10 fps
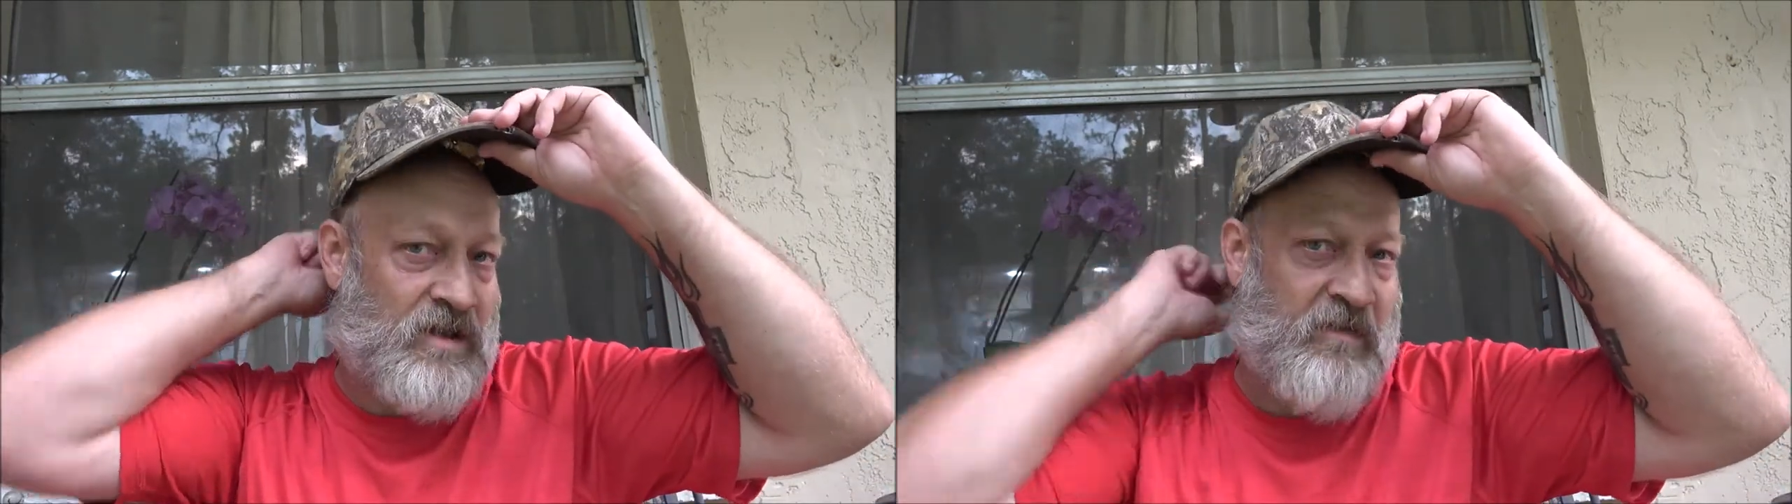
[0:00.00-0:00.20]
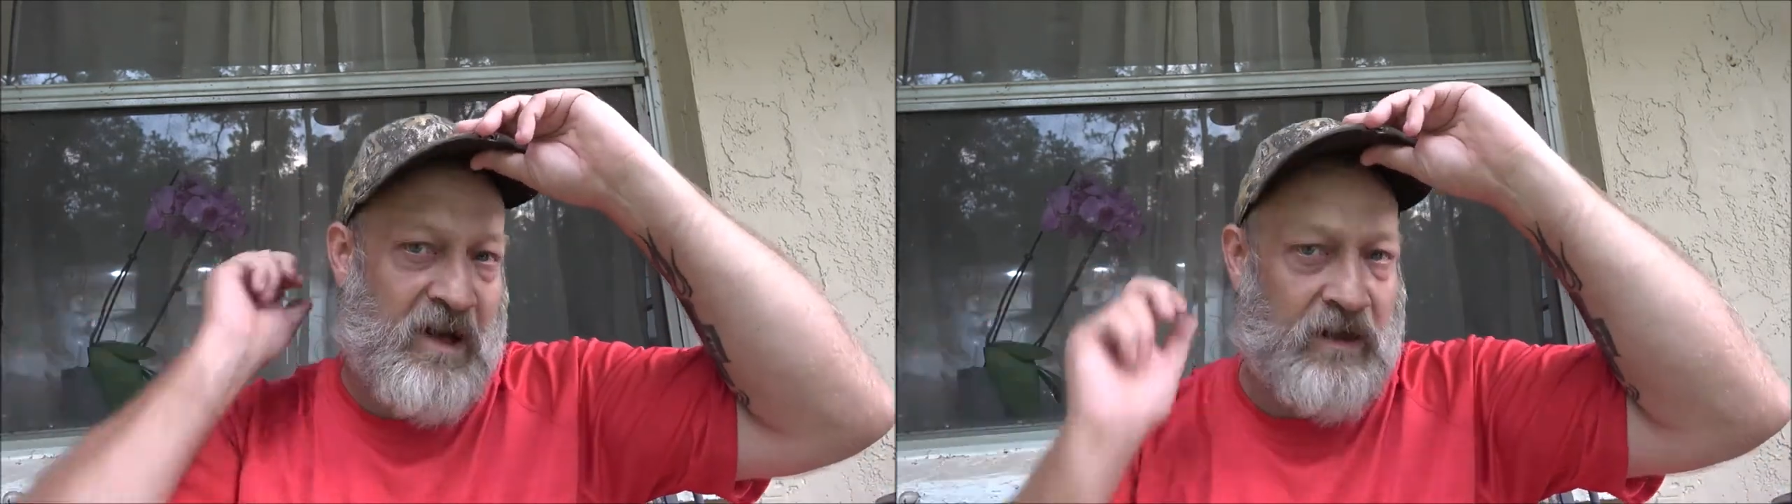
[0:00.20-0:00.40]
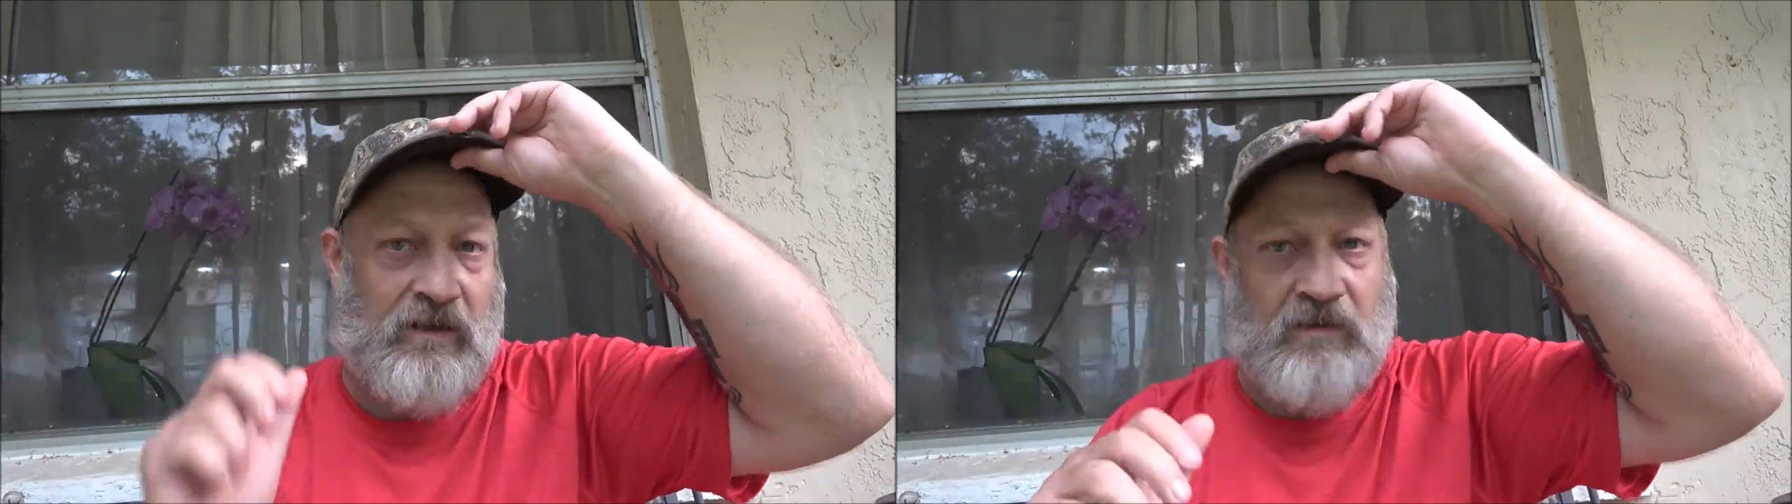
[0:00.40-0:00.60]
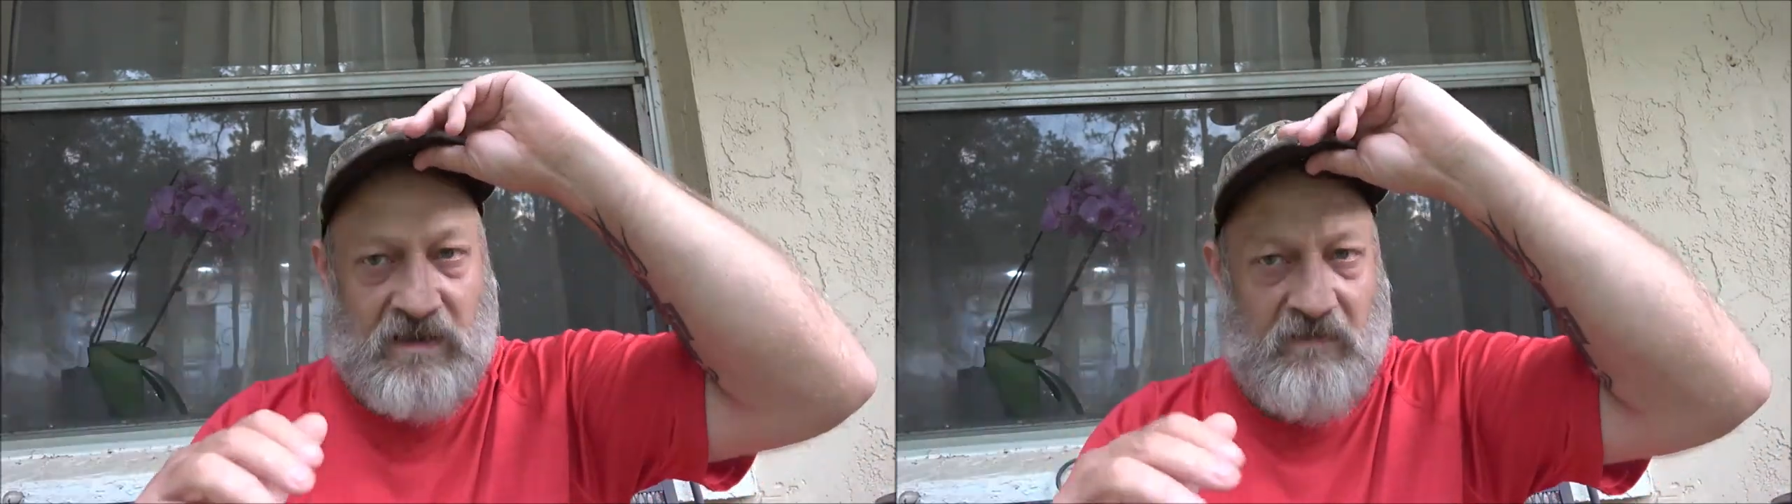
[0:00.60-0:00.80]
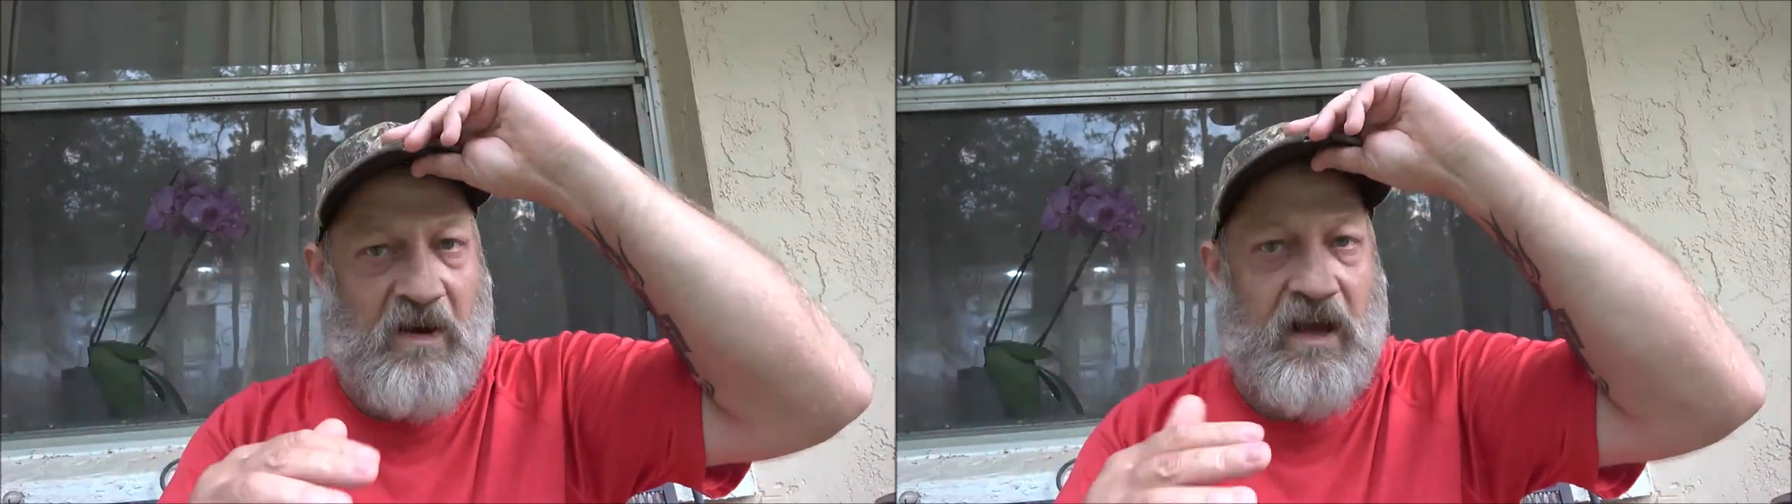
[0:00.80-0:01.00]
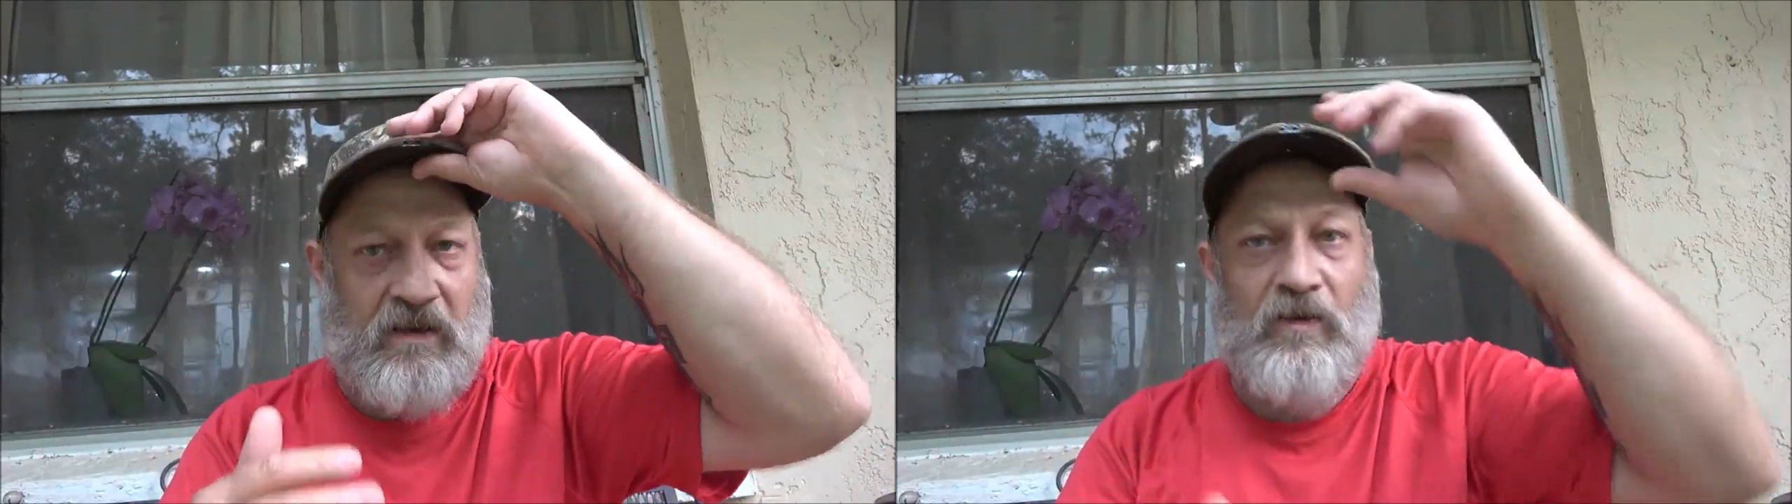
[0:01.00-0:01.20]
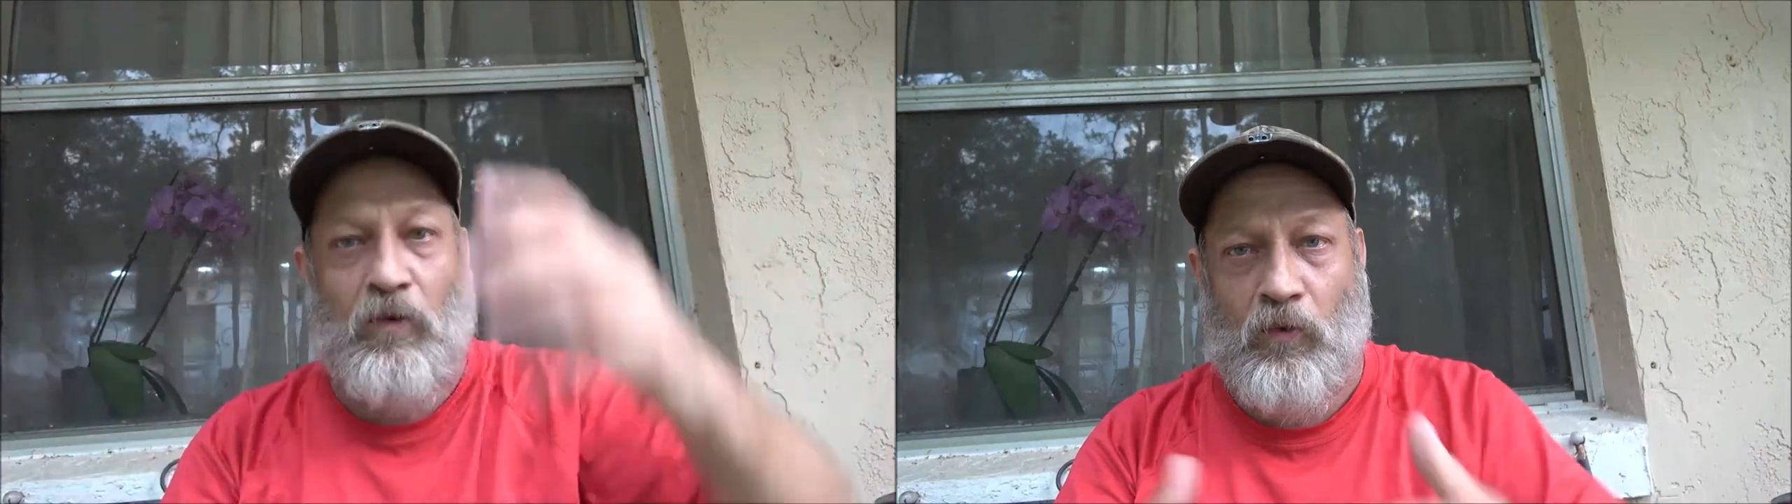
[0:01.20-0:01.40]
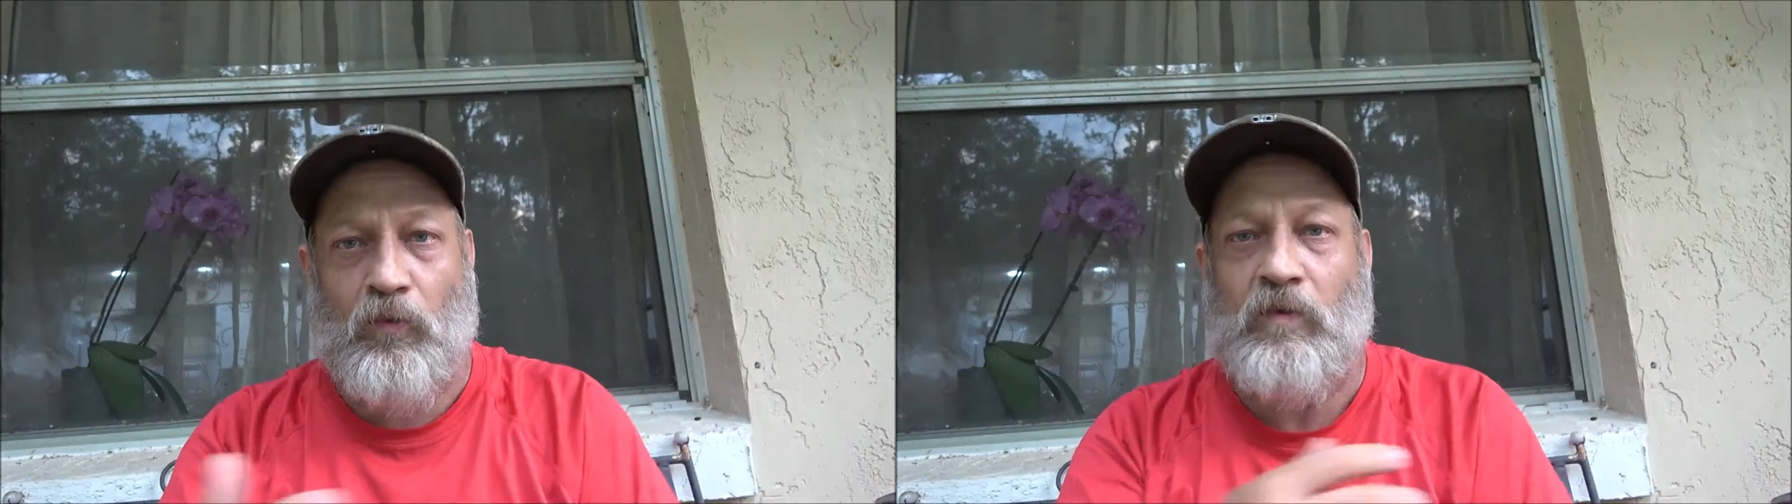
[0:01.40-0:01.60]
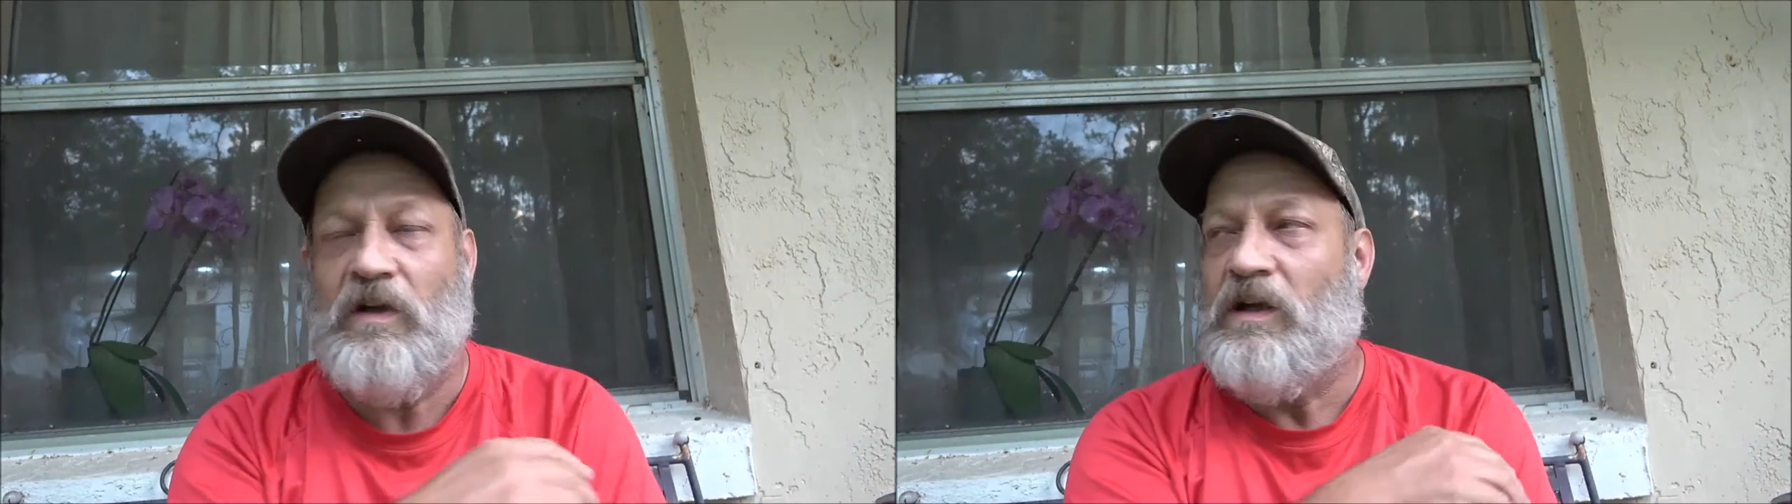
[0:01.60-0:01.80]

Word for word: you to pay, to pay the whole.